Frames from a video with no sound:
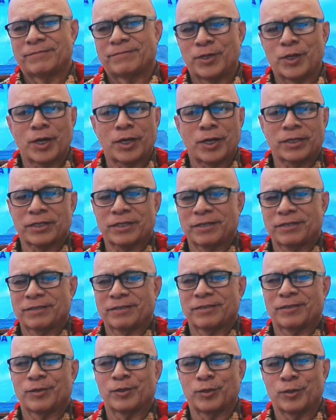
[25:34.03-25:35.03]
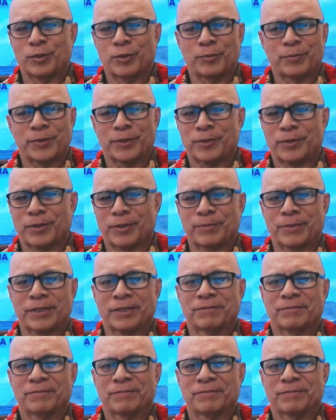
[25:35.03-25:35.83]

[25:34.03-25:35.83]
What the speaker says: not Oloolo Pitoma.